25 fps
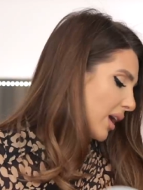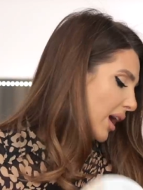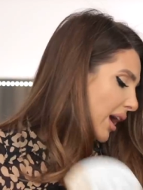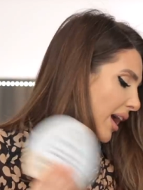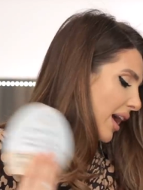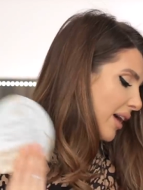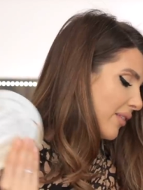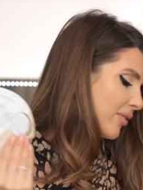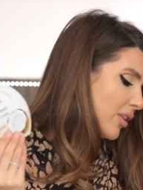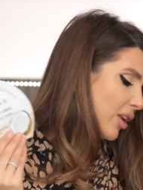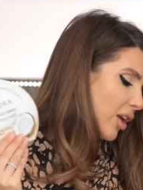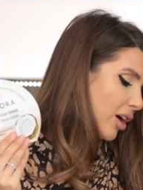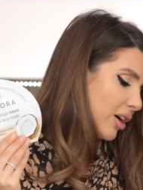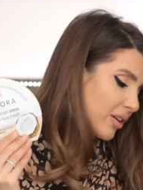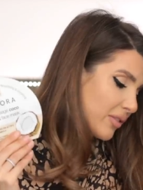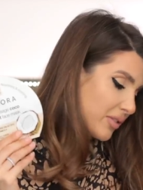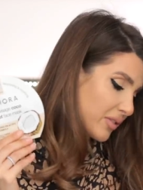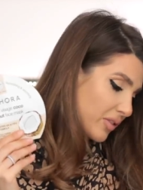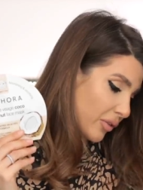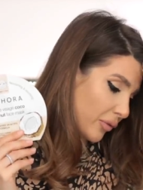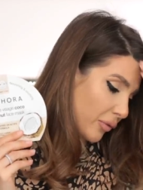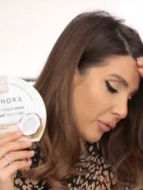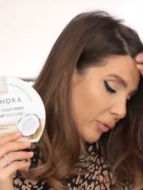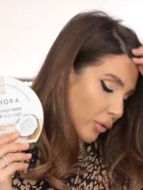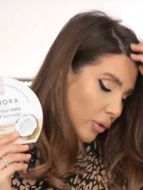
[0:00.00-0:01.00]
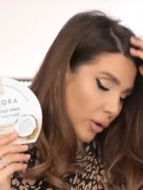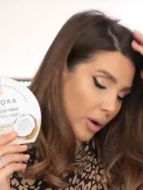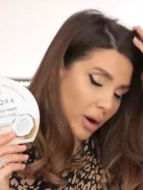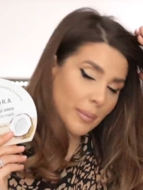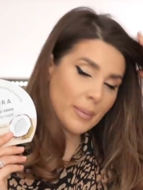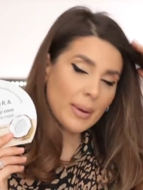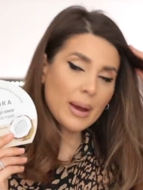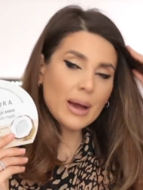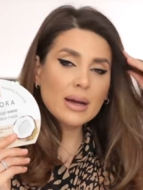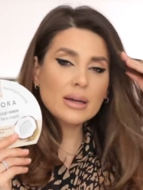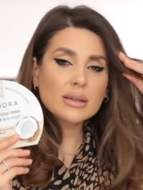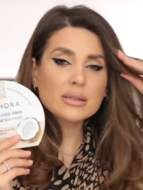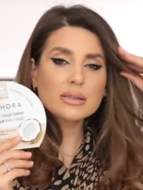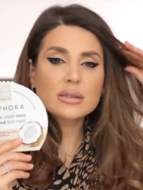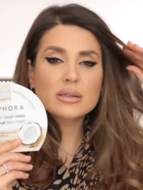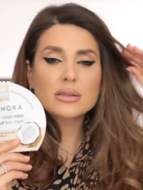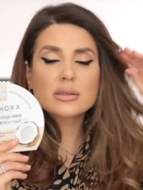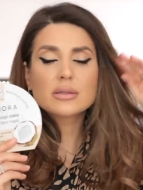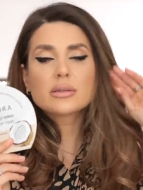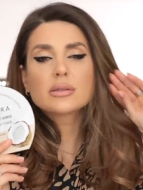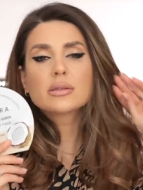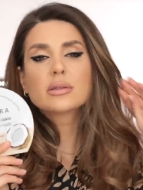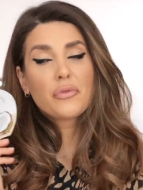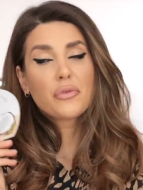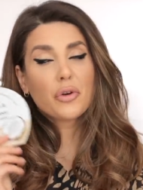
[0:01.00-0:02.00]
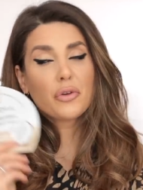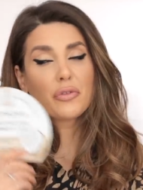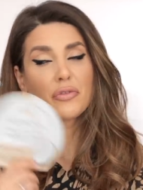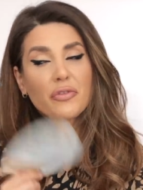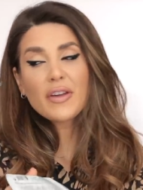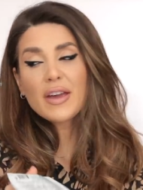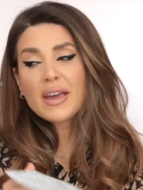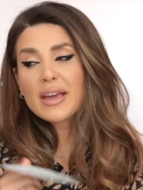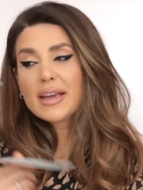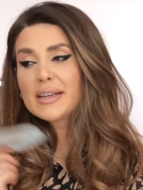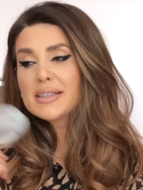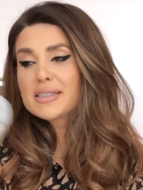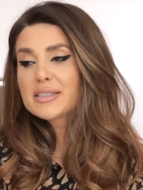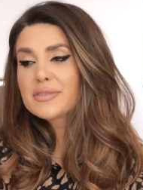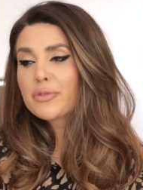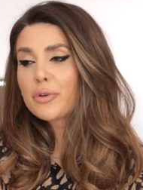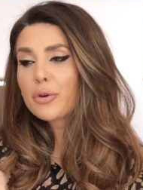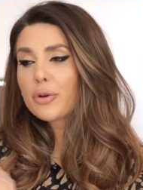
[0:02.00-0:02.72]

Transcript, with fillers: I have a lot of Sephora masks for face,